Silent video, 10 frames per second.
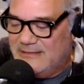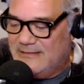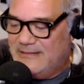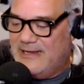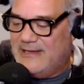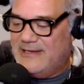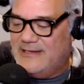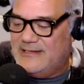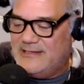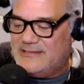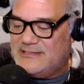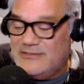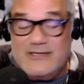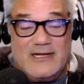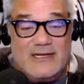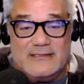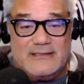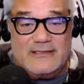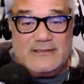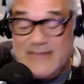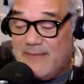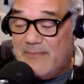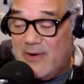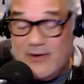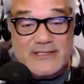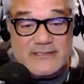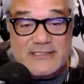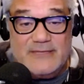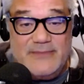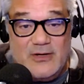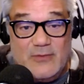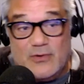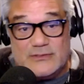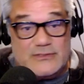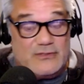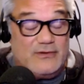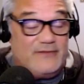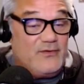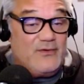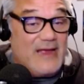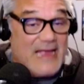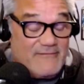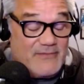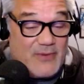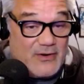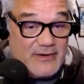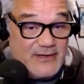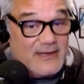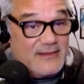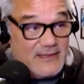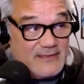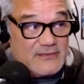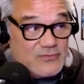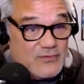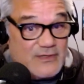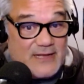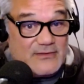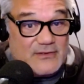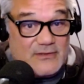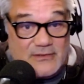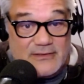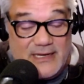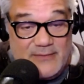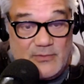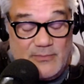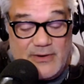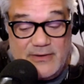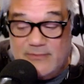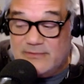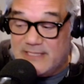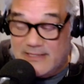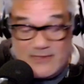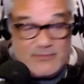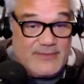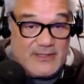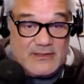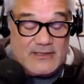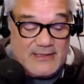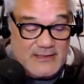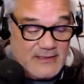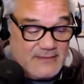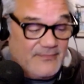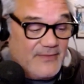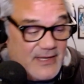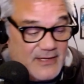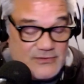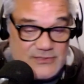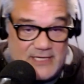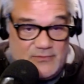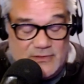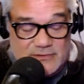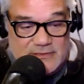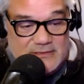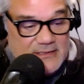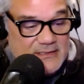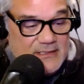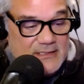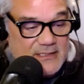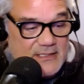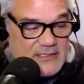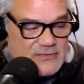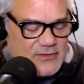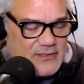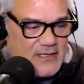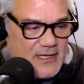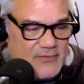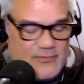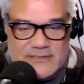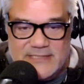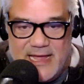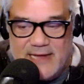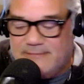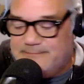Yeah, they're done. That party is going to be no more. So if you have a party, and I think there's one out there called the Emerald Party, which I think would be a good idea. I know Chad Wilson is working on it with Zach.